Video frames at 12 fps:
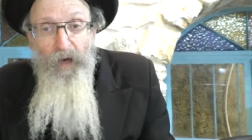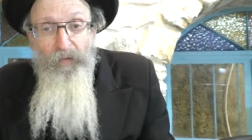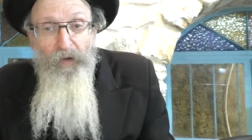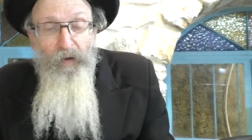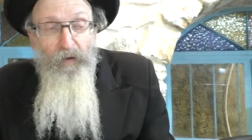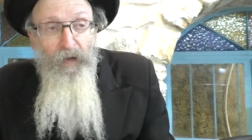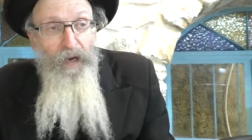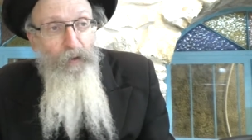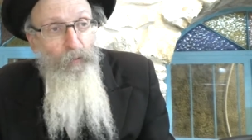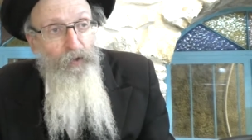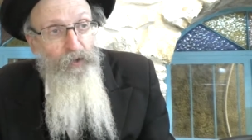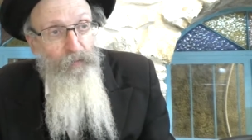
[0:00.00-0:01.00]
out their
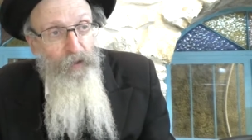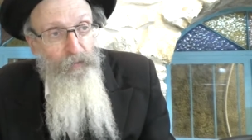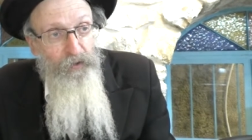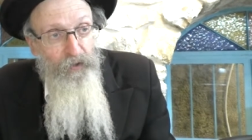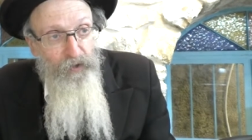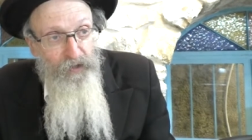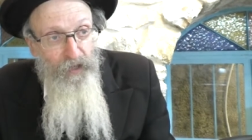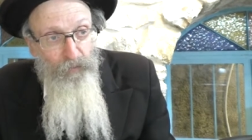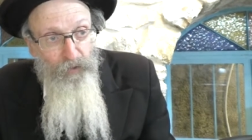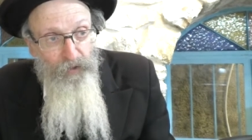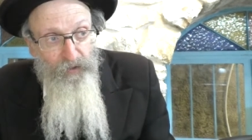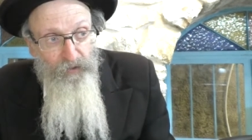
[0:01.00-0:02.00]
language to be able to understand
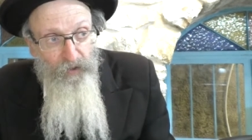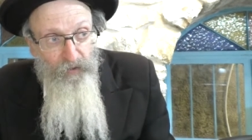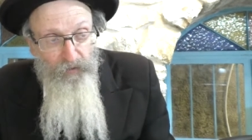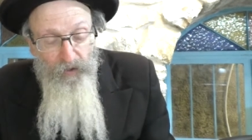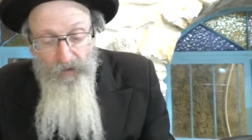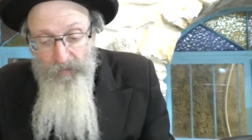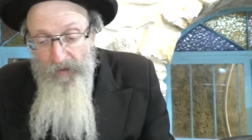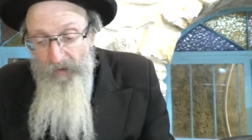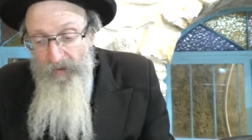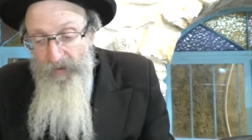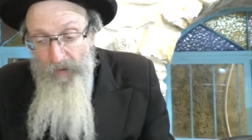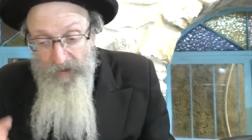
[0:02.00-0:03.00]
the things that they're talking
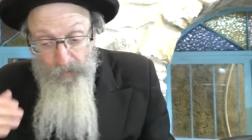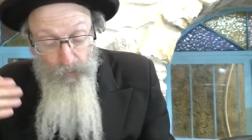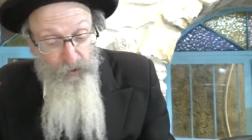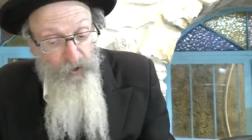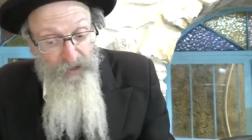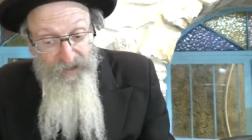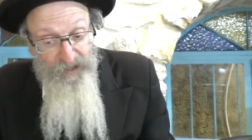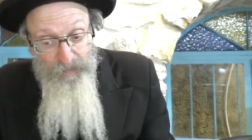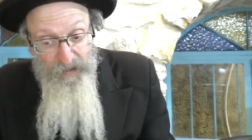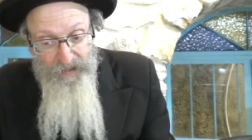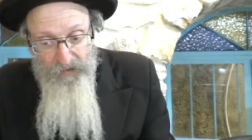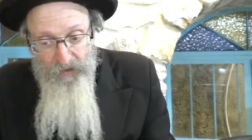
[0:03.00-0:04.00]
about as, as opposed to just
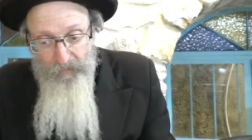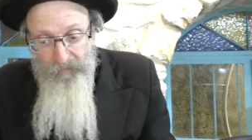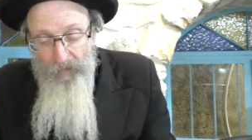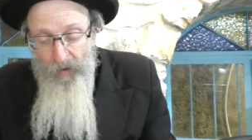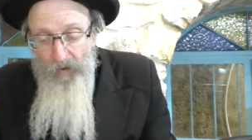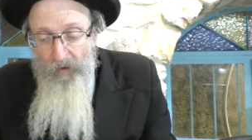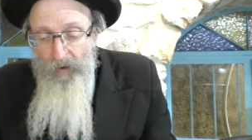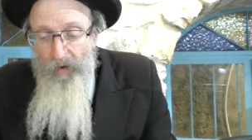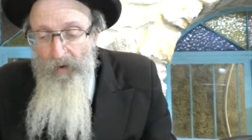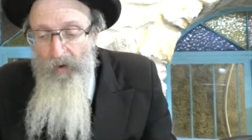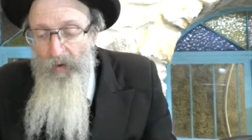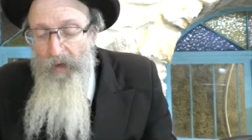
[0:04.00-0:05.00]
dismissing them.
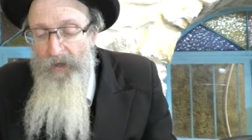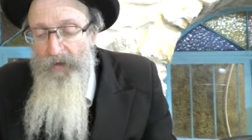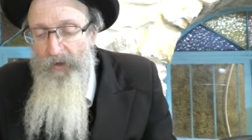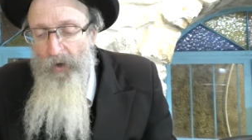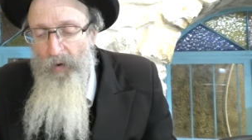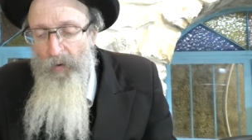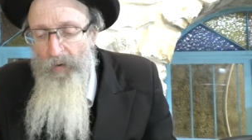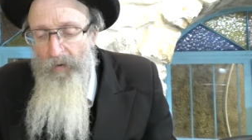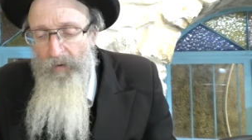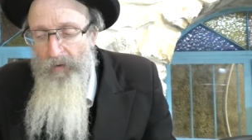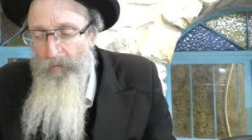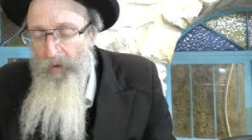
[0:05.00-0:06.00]
Okay, so
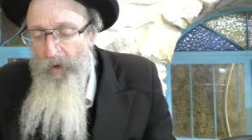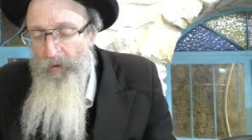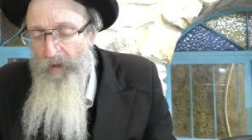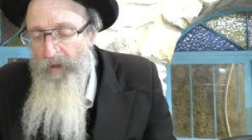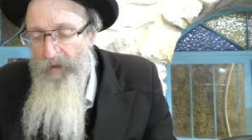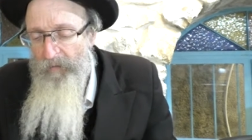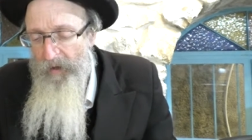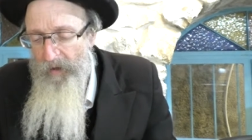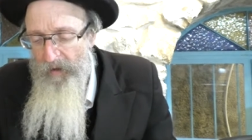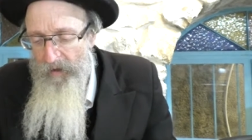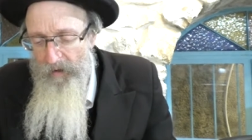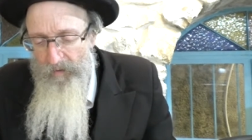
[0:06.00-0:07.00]
we go to the,
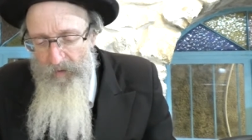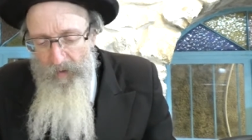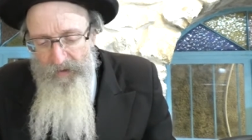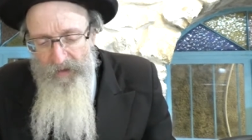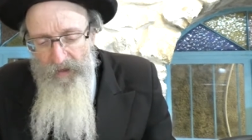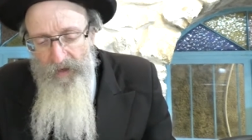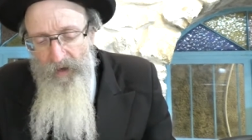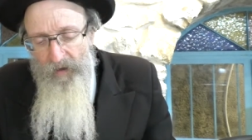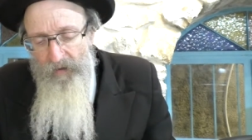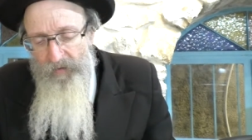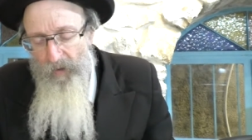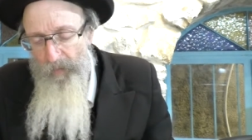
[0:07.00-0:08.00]
the uh, he writes something
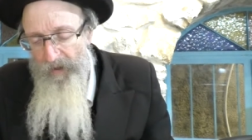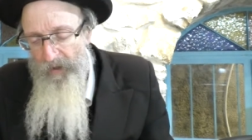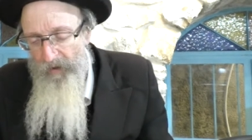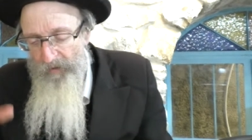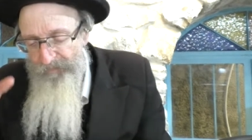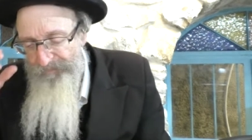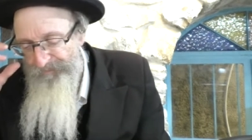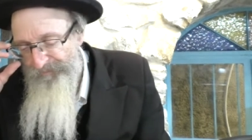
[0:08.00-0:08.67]
called hakdamah here.